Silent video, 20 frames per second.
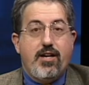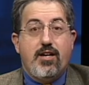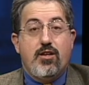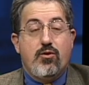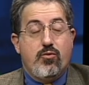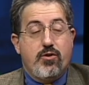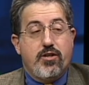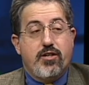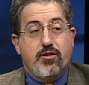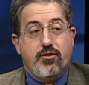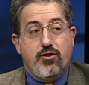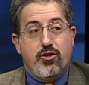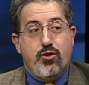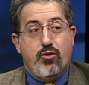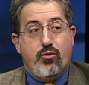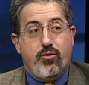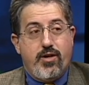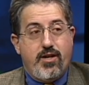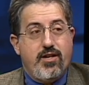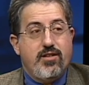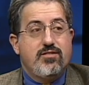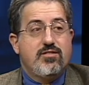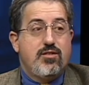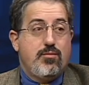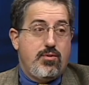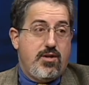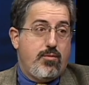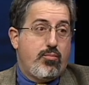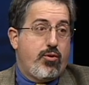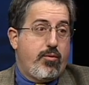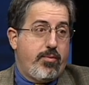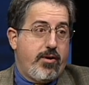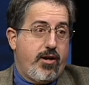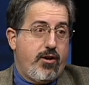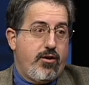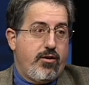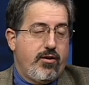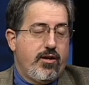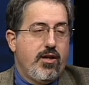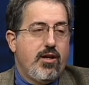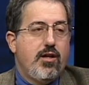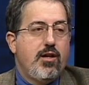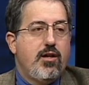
anyone can do is to be prepared,